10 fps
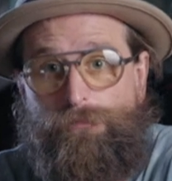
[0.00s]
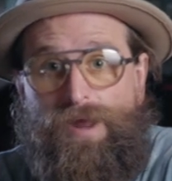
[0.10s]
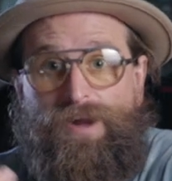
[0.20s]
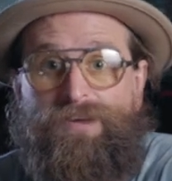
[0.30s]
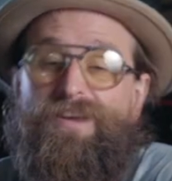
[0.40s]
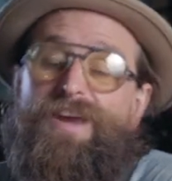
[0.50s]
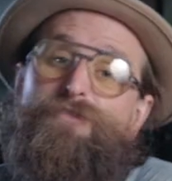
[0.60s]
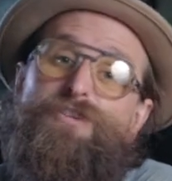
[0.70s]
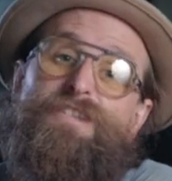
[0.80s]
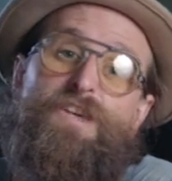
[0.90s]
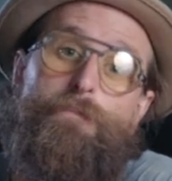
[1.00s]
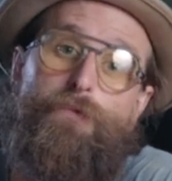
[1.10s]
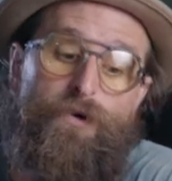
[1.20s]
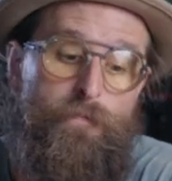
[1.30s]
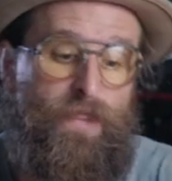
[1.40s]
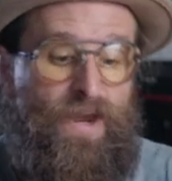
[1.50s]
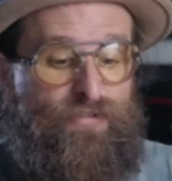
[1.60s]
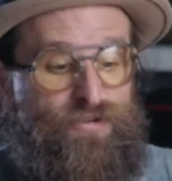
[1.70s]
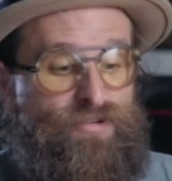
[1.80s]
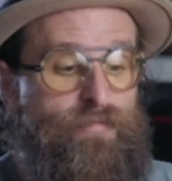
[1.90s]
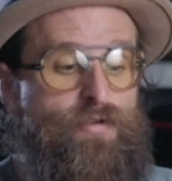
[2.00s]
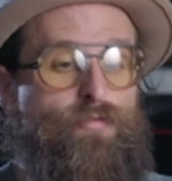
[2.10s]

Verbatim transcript: bag, every zipper, every time